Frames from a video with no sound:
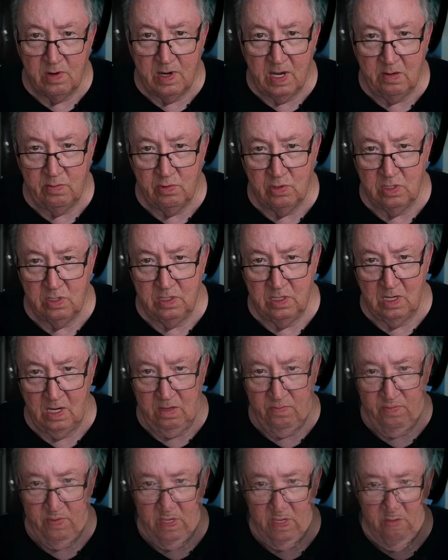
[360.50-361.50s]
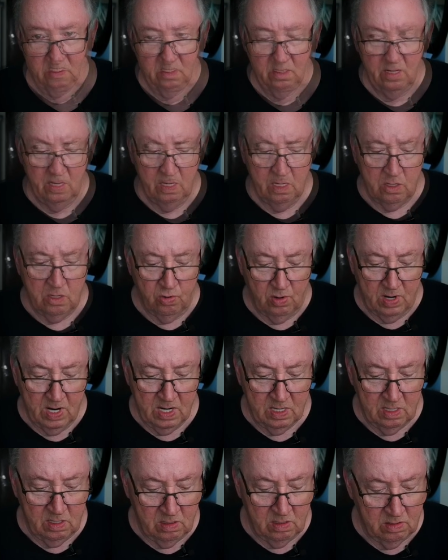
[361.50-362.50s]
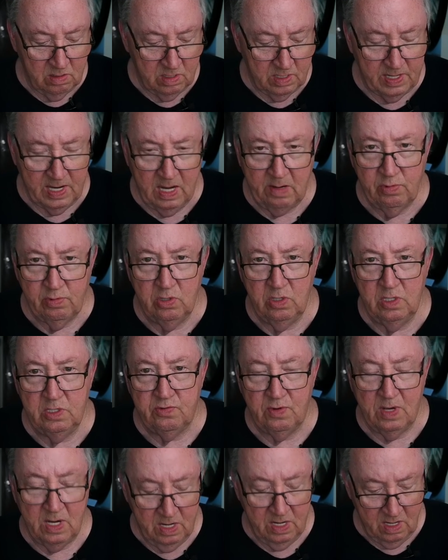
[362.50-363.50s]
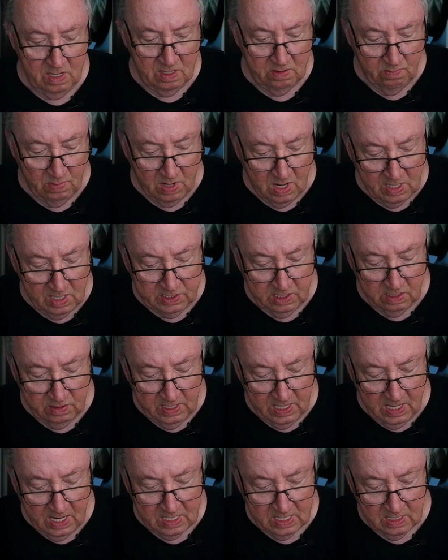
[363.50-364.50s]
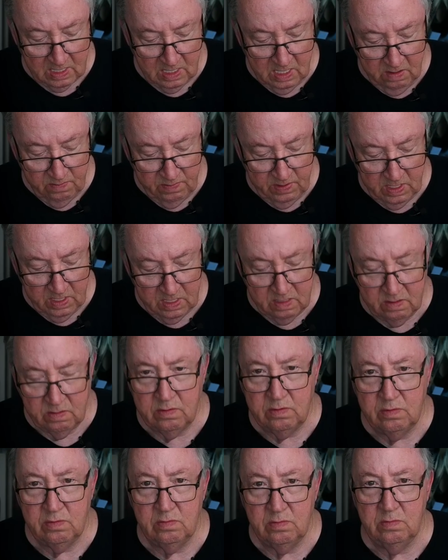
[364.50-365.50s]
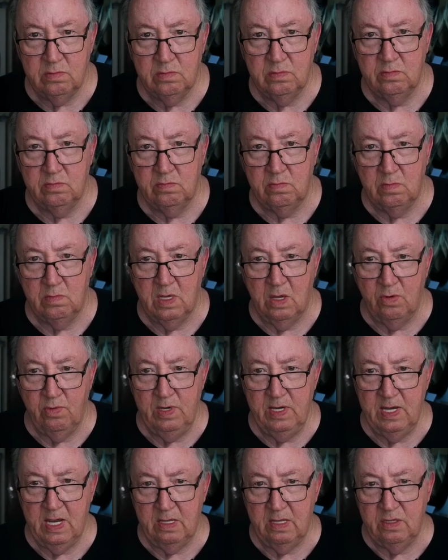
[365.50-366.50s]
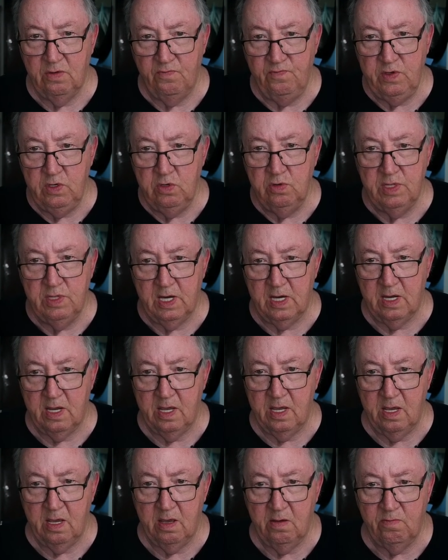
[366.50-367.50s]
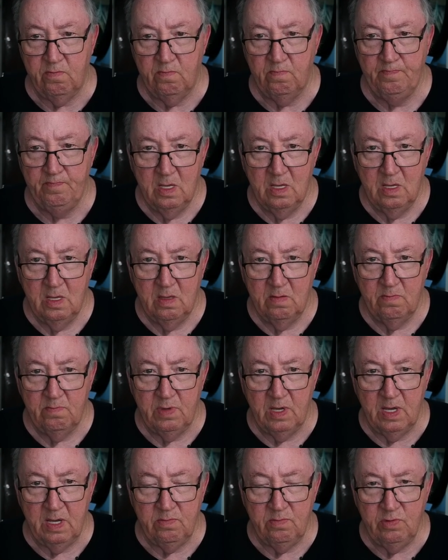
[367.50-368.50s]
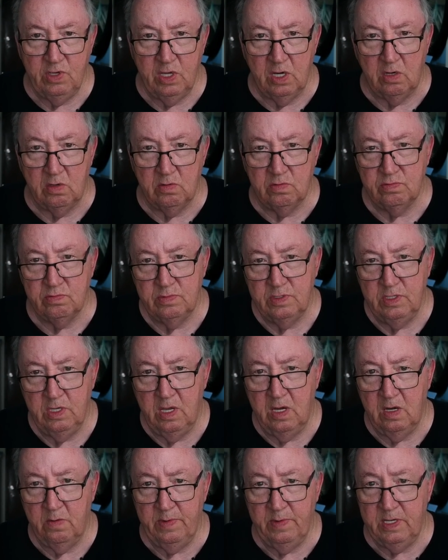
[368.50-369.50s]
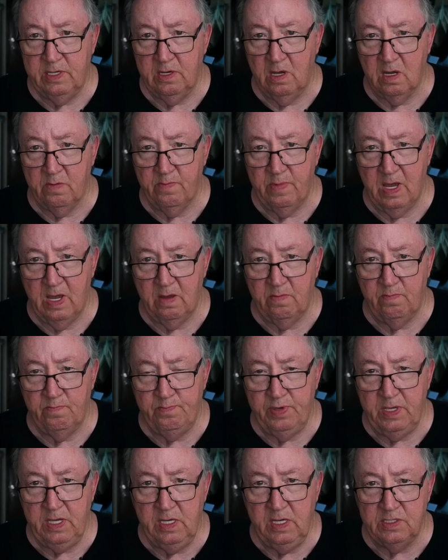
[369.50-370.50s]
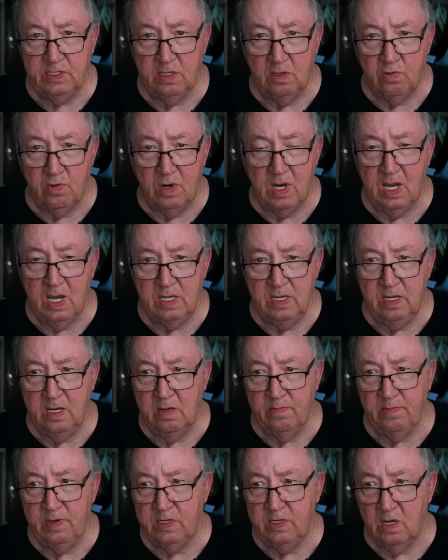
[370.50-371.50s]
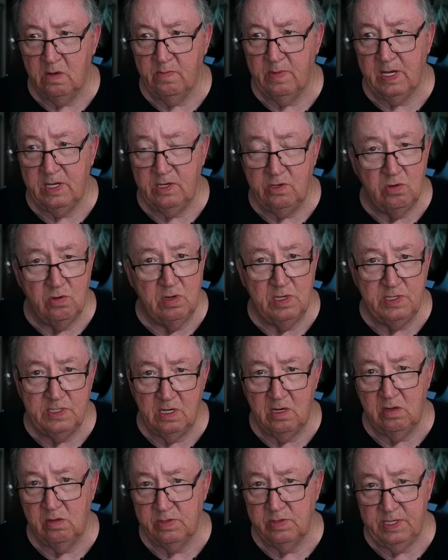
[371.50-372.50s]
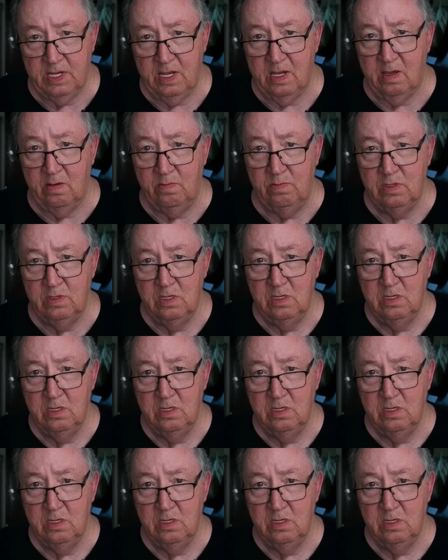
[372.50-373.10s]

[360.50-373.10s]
neighborhood to live in. There are quieter neighborhoods right here in Manta that I could live in. I wouldn't have the view that I have. But, you know, you hear me talk about peace and quiet, and you hear me talking about noise all the time.